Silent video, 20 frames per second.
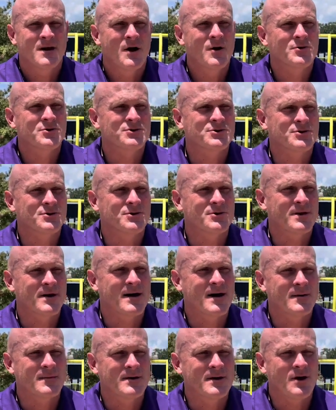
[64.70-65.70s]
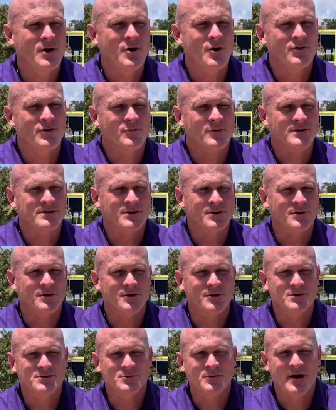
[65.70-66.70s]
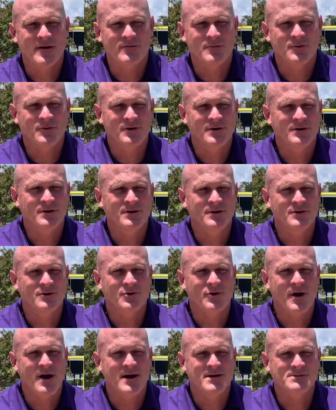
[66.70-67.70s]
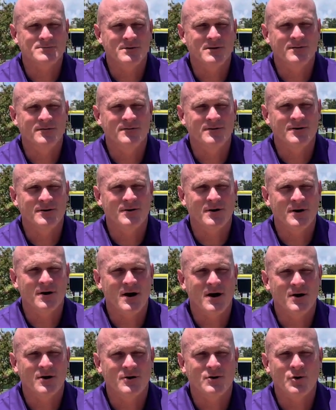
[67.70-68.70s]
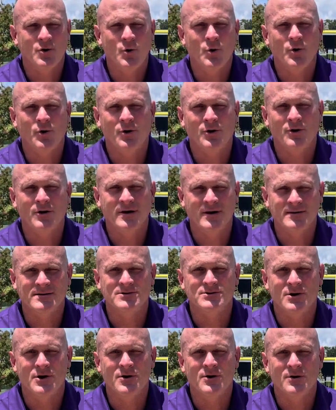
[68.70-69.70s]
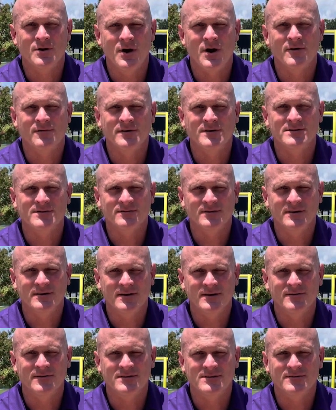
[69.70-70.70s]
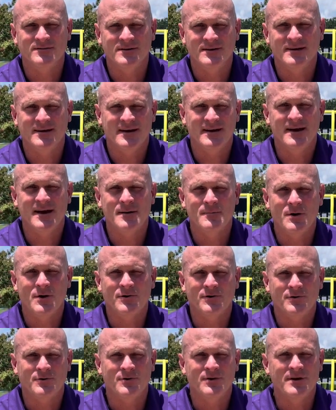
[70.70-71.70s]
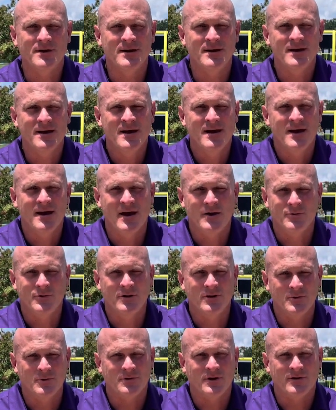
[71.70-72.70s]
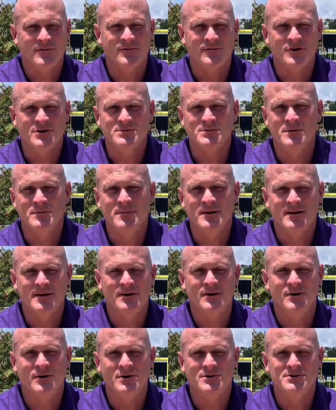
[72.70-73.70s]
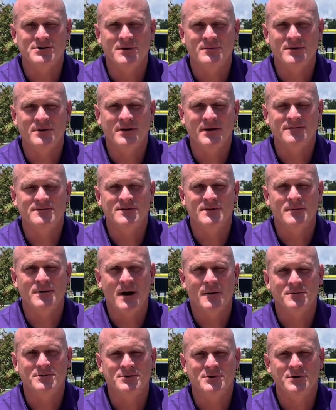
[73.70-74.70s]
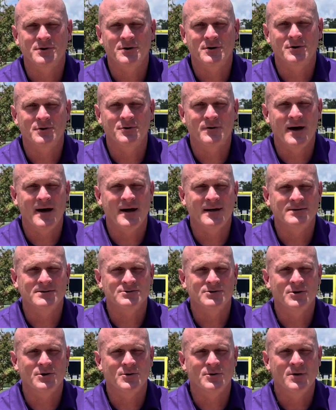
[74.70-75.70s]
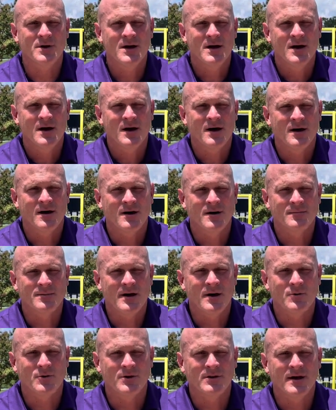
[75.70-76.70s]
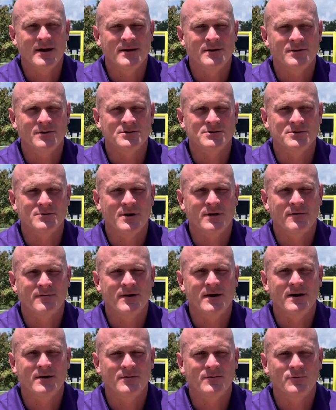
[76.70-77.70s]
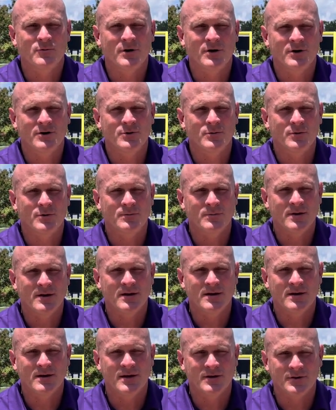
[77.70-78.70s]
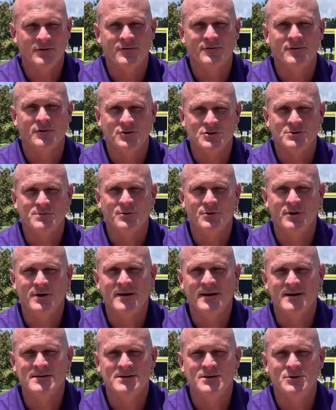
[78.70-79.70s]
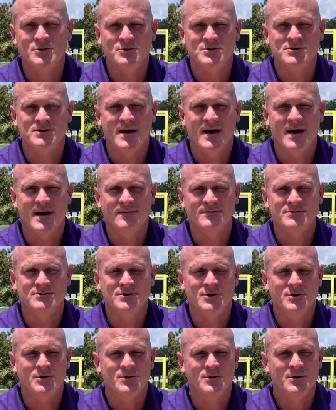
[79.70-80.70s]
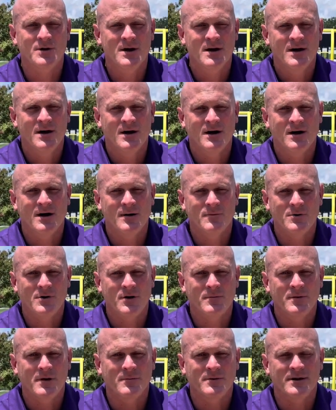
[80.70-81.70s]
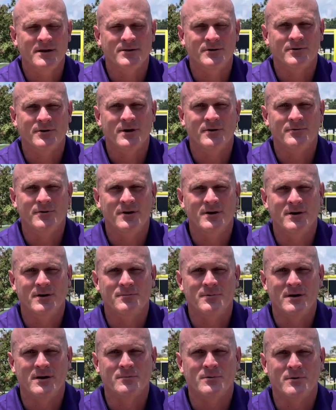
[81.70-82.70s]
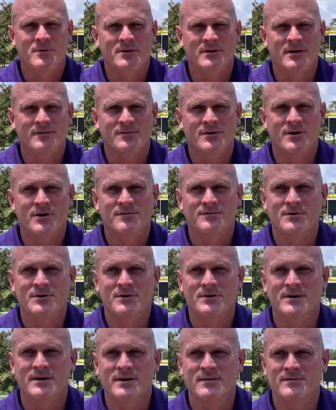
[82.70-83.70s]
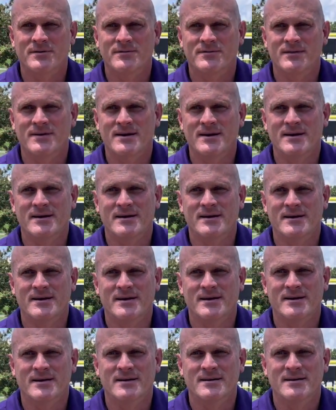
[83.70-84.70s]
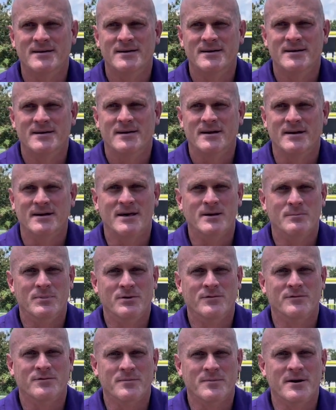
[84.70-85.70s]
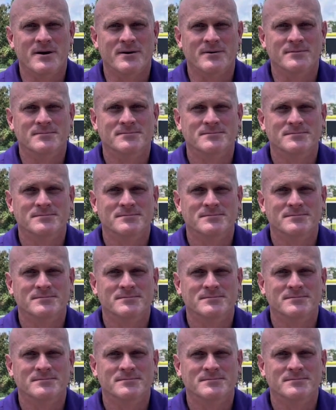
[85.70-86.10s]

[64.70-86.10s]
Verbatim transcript: Oh, sure, yeah. I mean, all the returners will have a pretty good grasp of, you know, our, our core install offensively, defensively, to kick game, all three. And really, with our freshmen being here all summer, it gives them an opportunity to do that. So, um, yeah, we're light years ahead of where you would be in your first spring as a new staff. So, um, we all be able to hit the ground running and pick up where we left off on day 15 and, uh, and keep building from there.